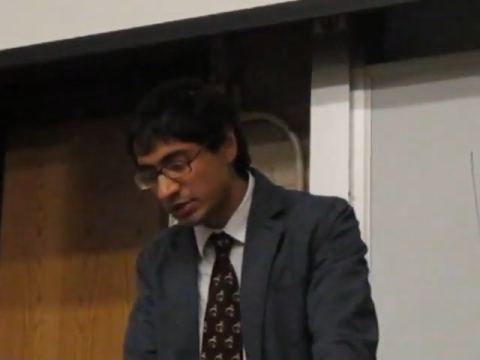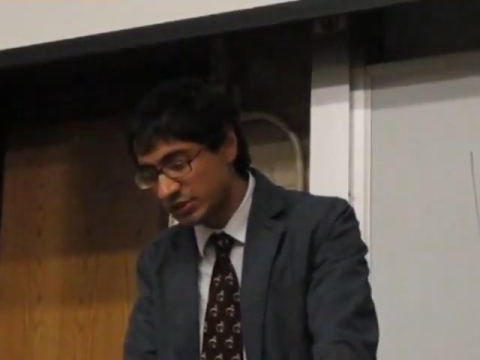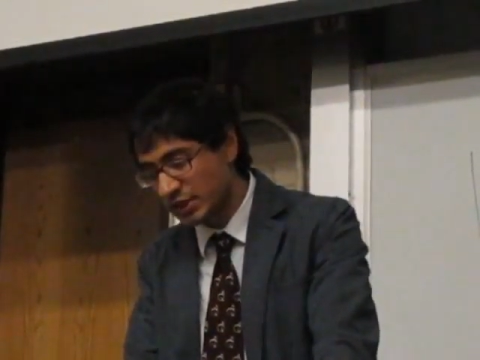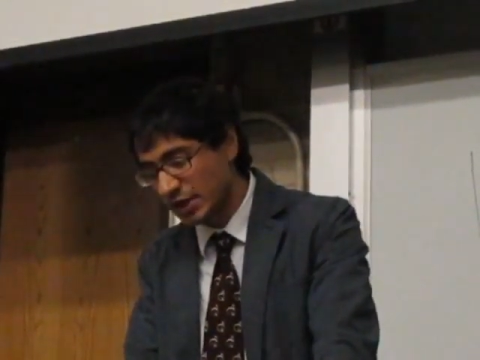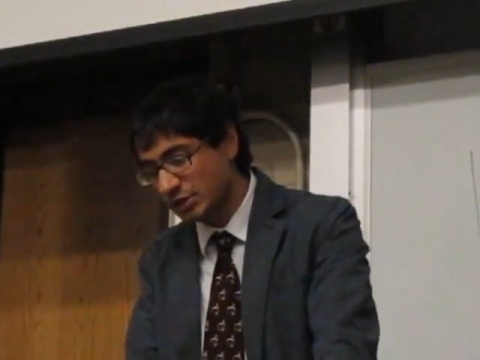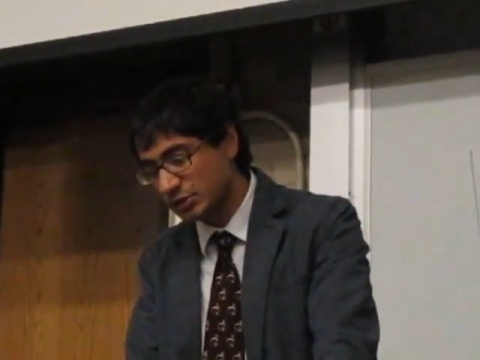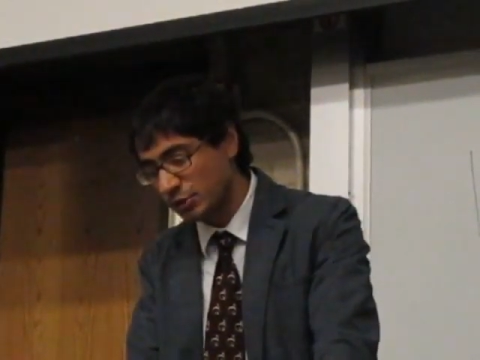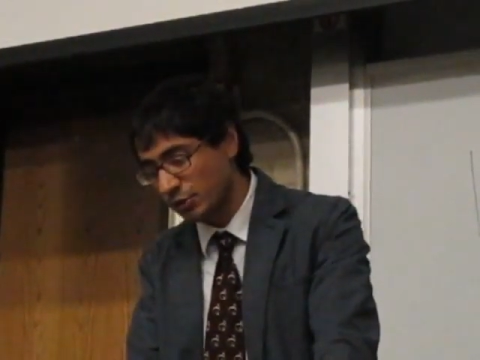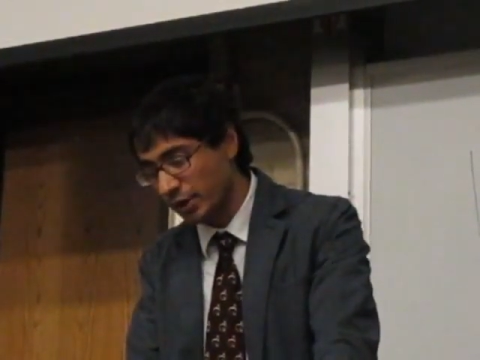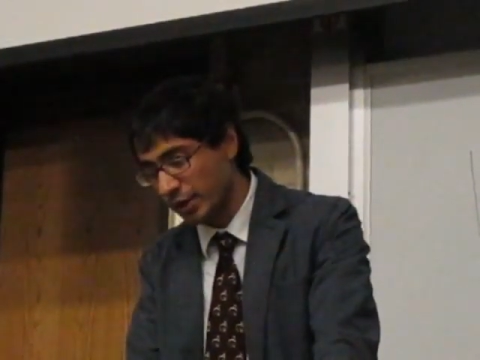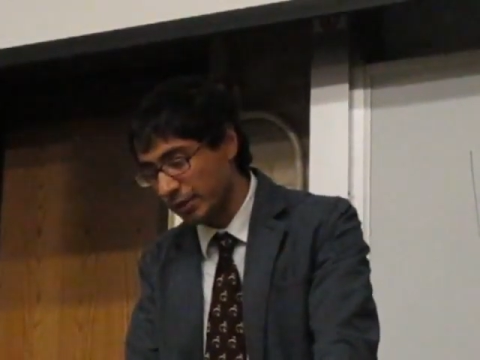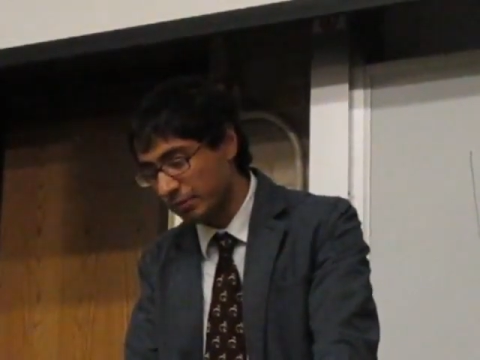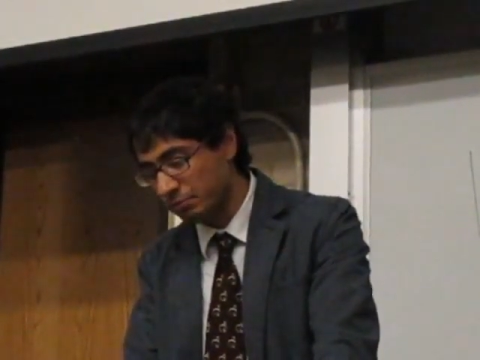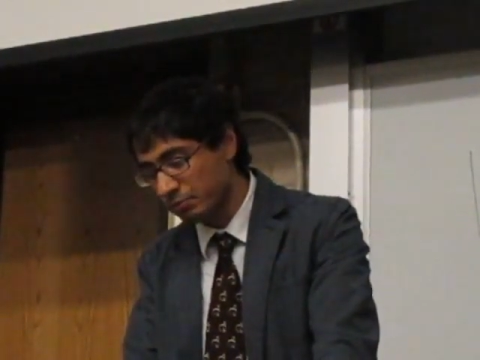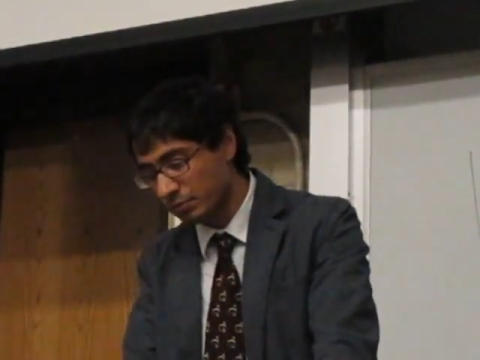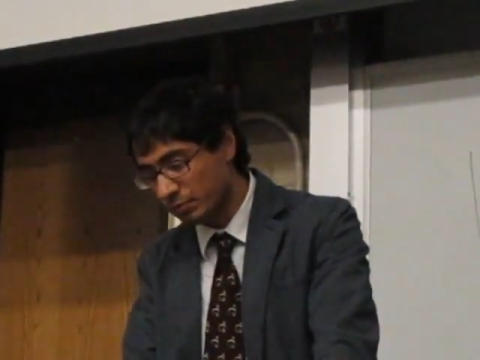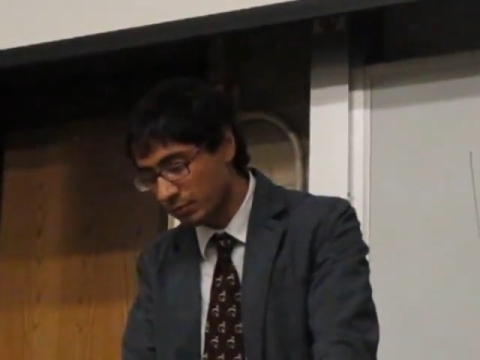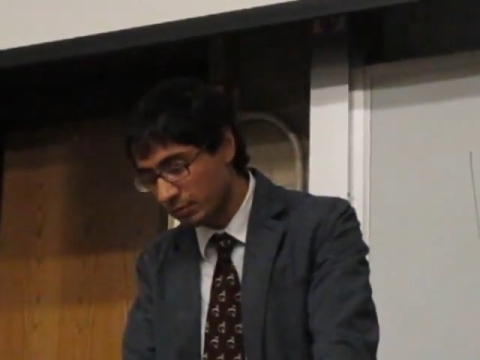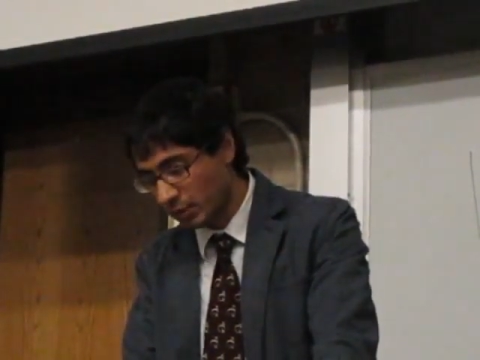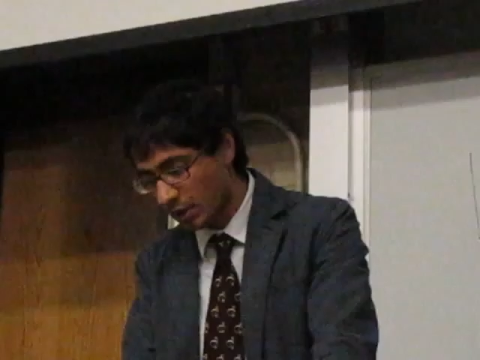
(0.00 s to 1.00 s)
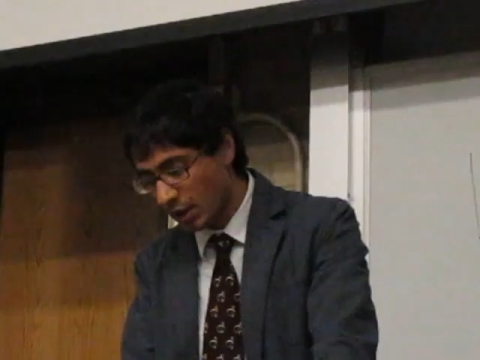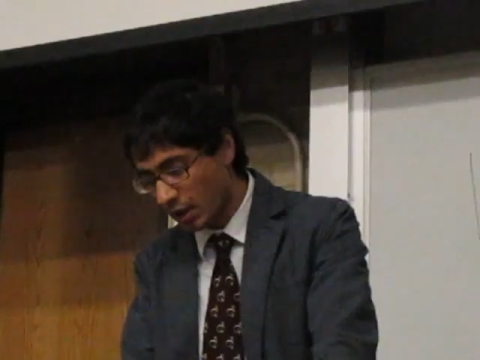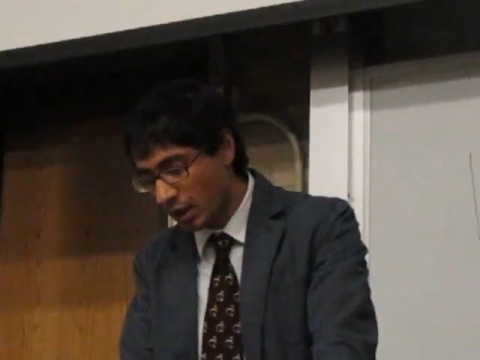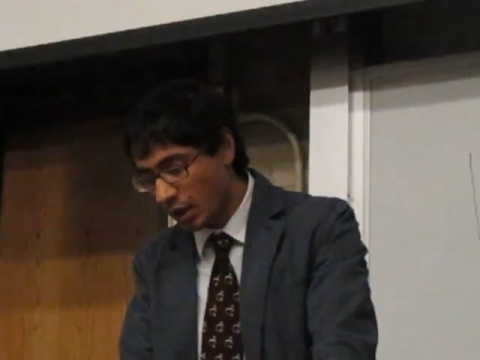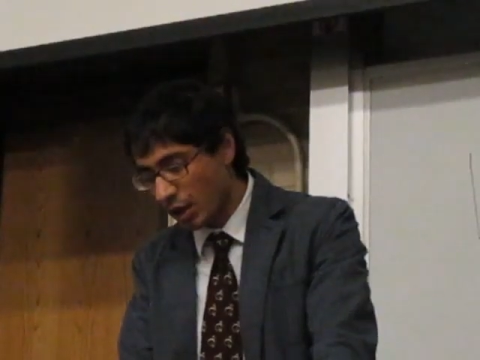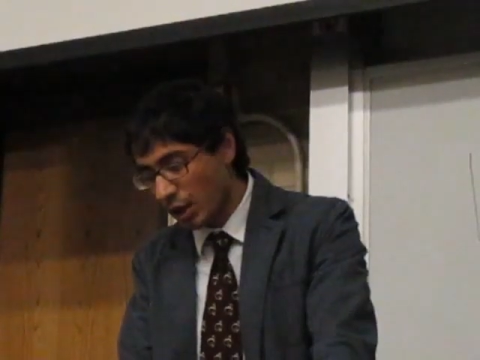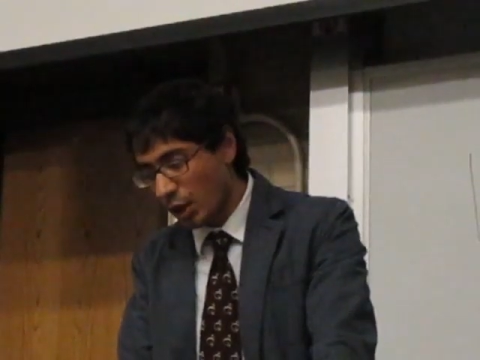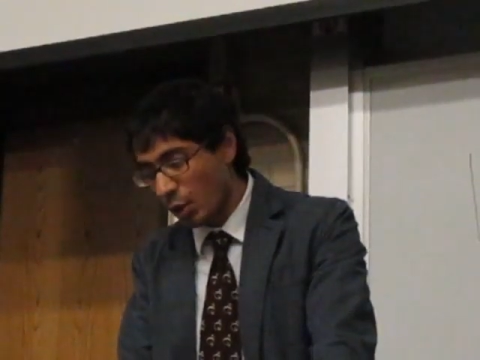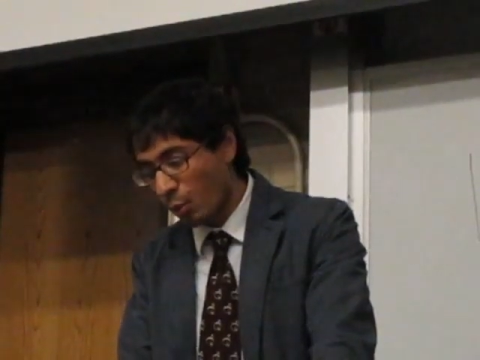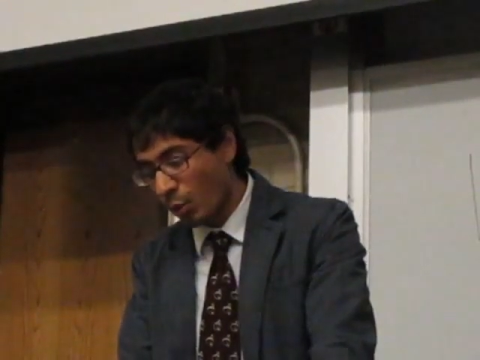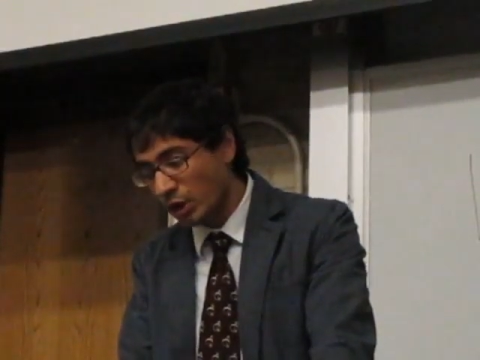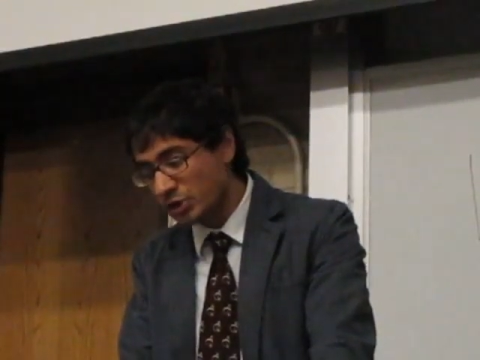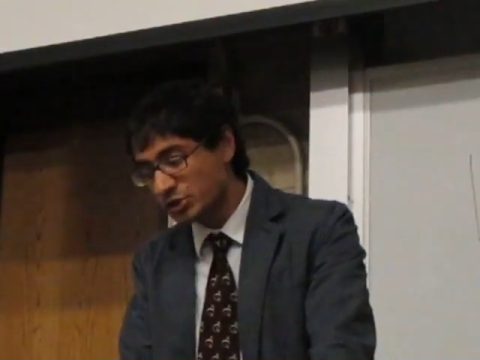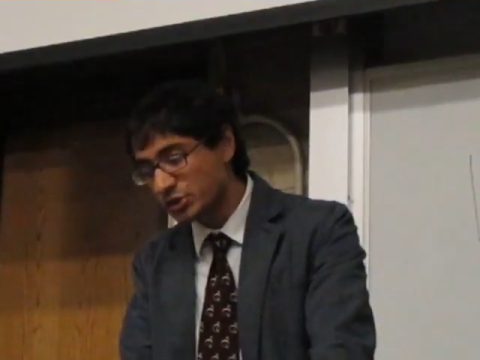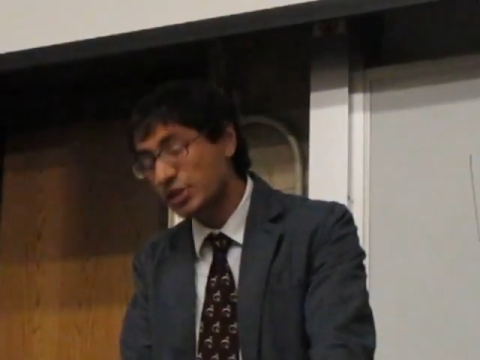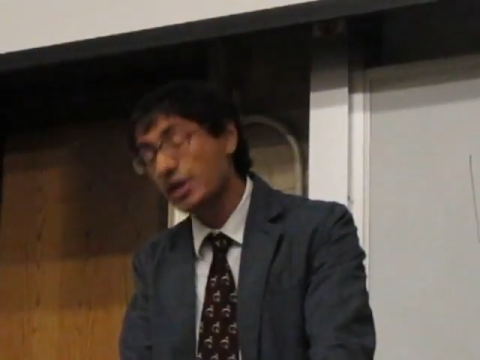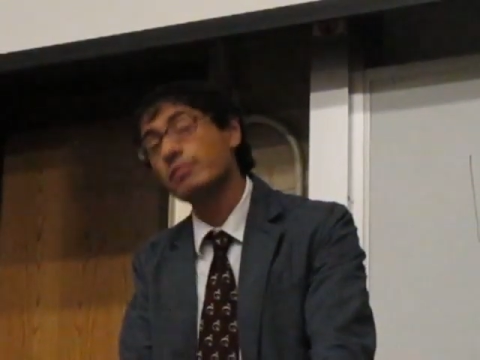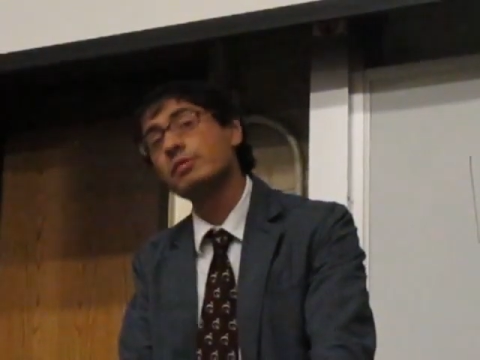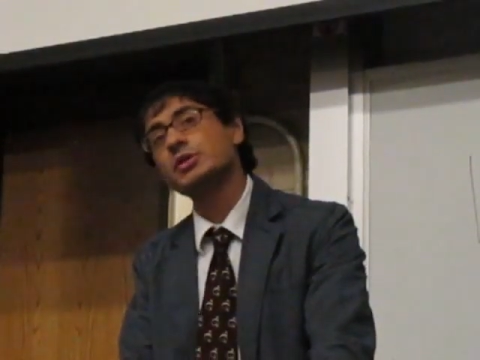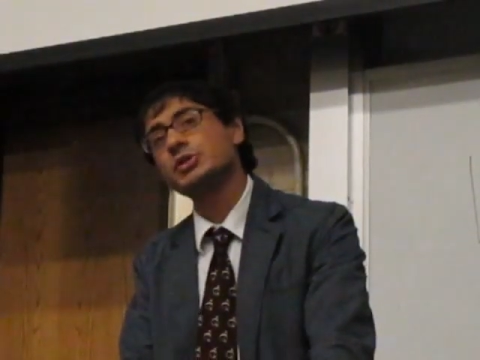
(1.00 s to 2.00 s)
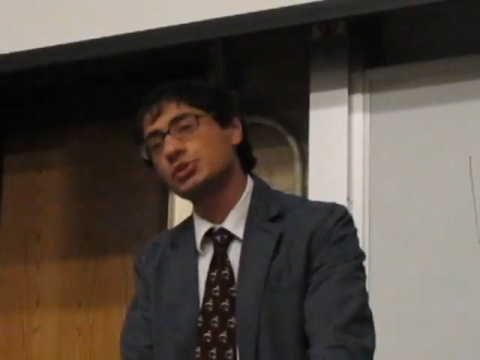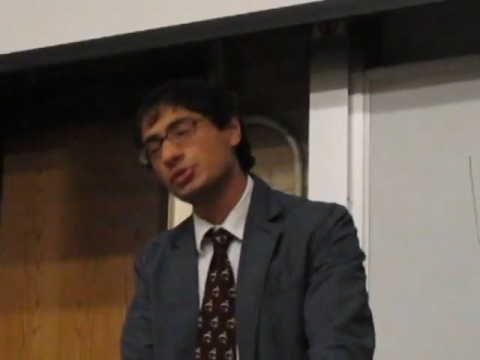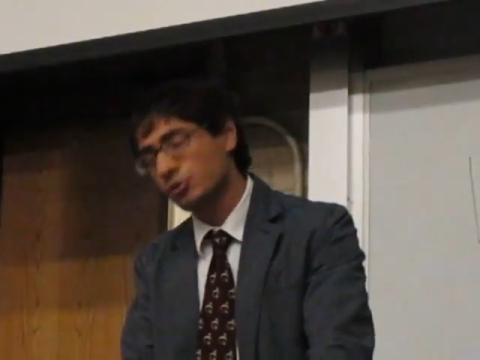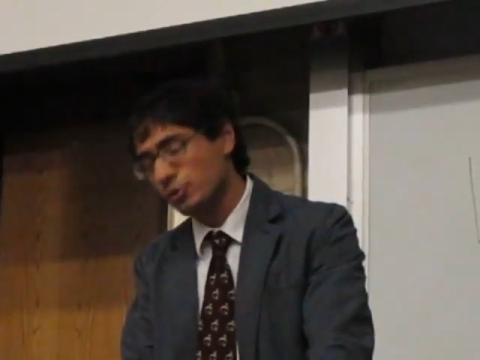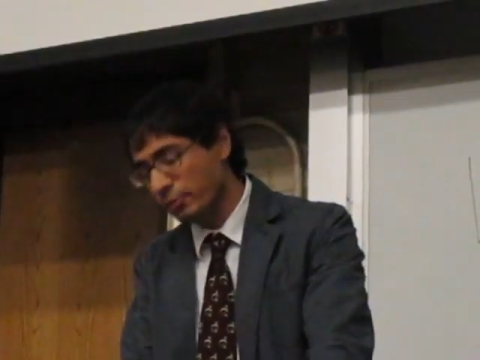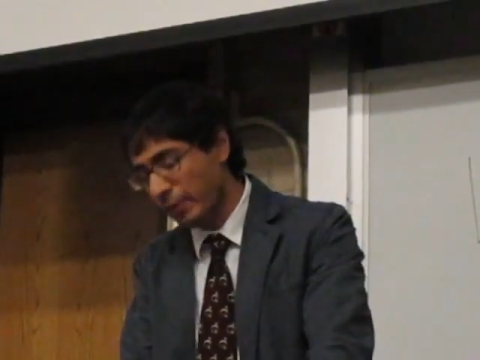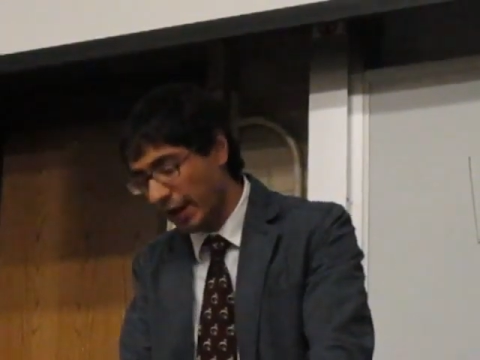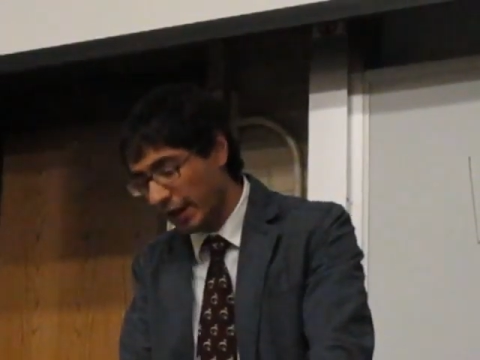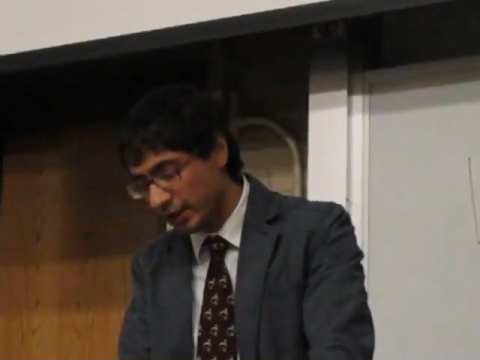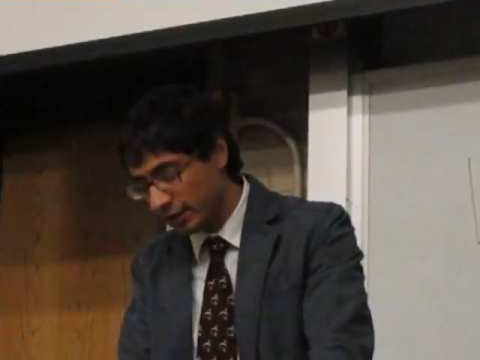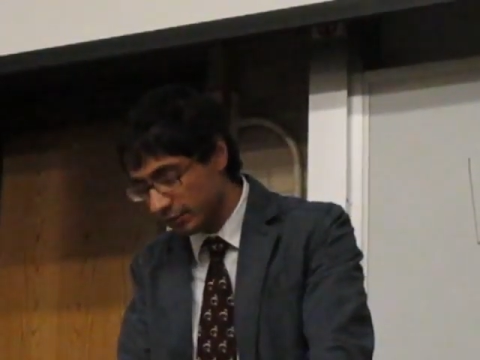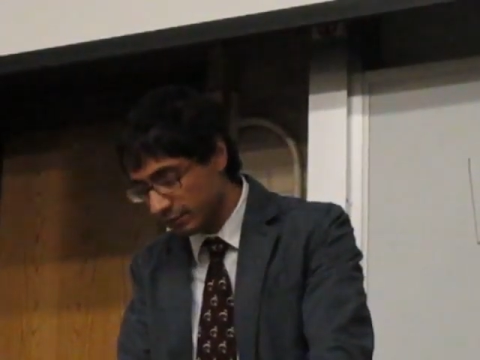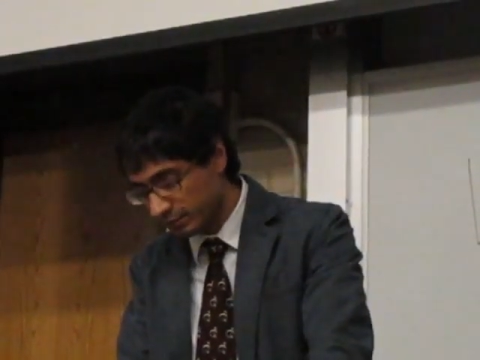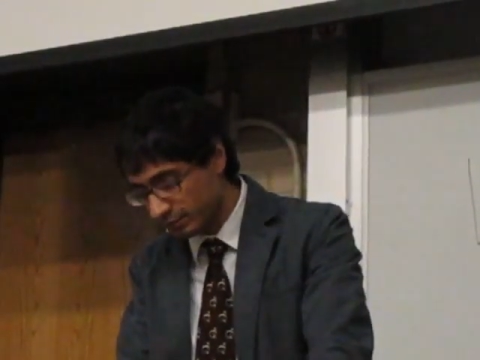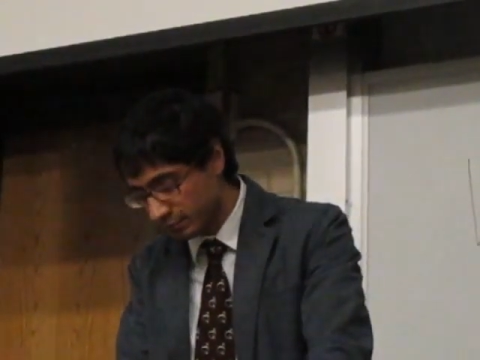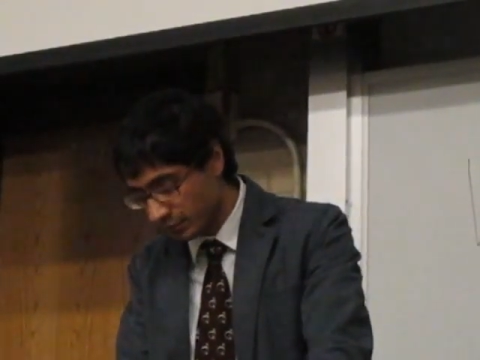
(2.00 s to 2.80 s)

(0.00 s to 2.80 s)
said to him, Once there were two men,